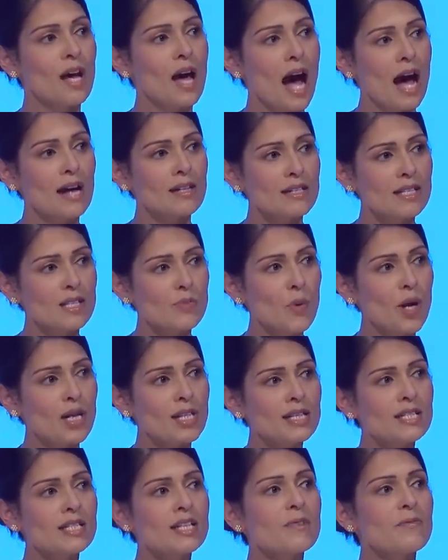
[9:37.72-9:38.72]
And as well
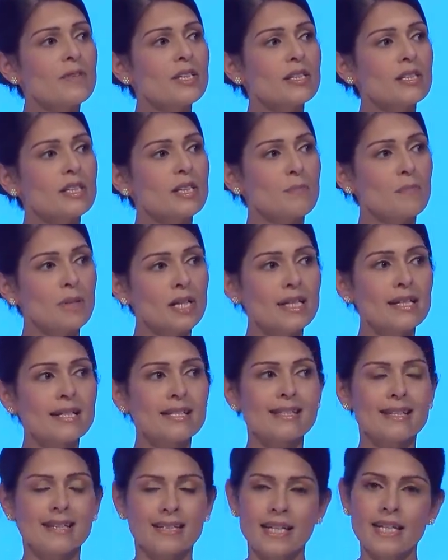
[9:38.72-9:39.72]
as giving the police
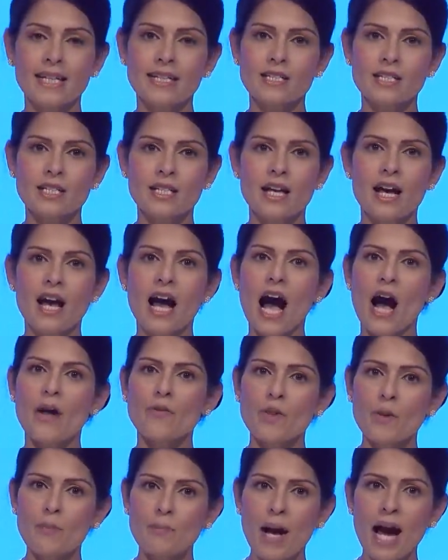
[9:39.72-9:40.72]
the kit and
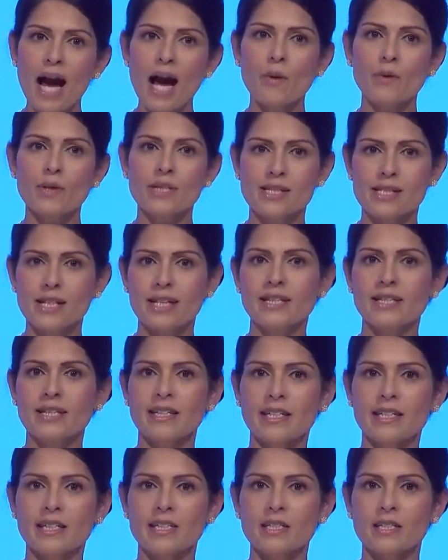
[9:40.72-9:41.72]
the powers they
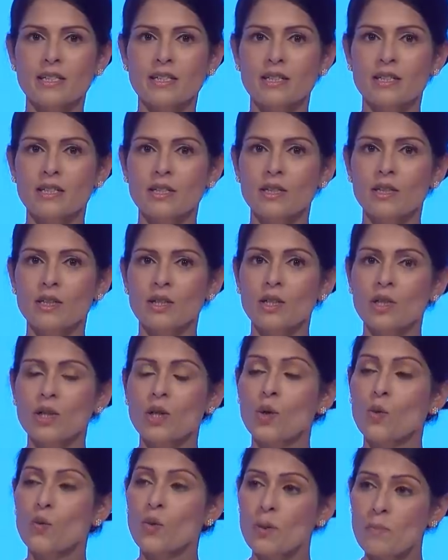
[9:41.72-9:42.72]
need,
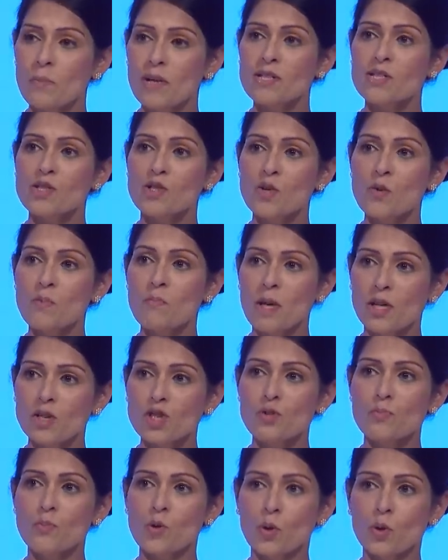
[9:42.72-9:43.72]
we must do
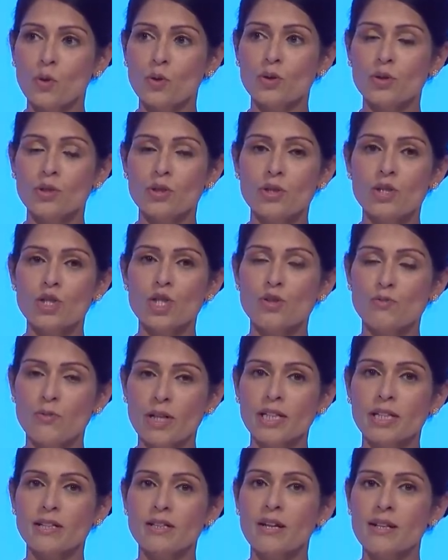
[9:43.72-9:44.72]
much more to
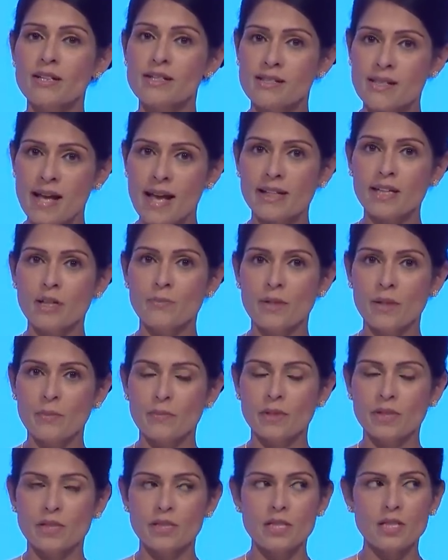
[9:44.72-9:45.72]
recognise their
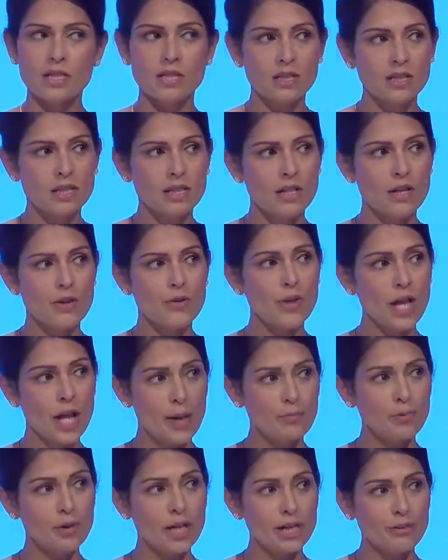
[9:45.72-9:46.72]
commitment, their
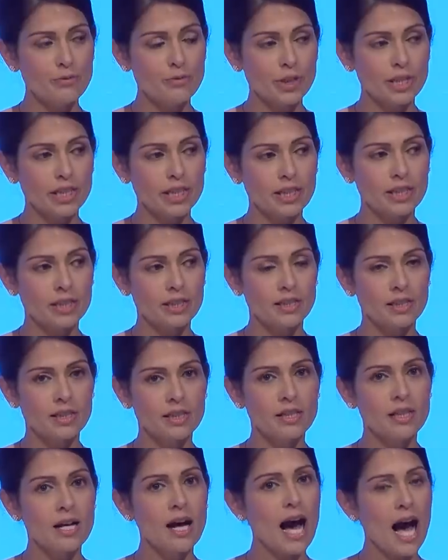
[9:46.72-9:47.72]
bravery,
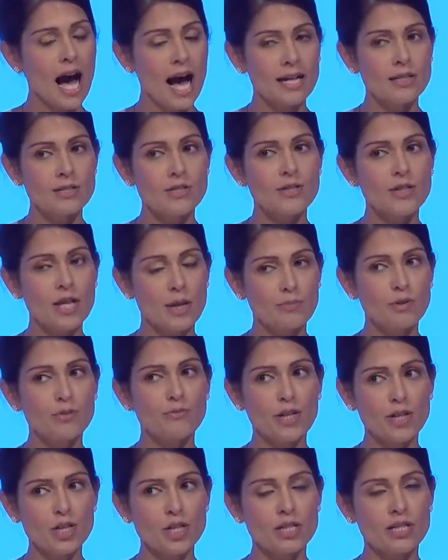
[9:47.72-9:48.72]
and their
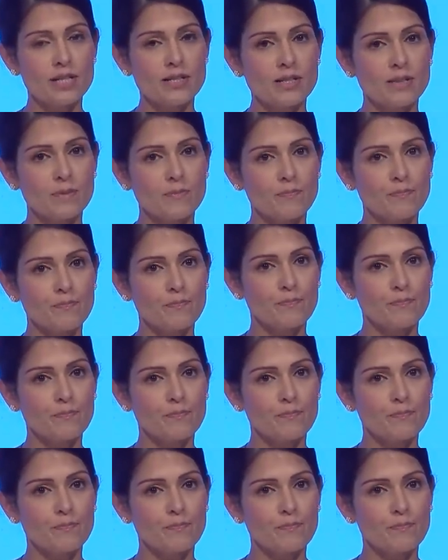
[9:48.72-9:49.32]
professionalism.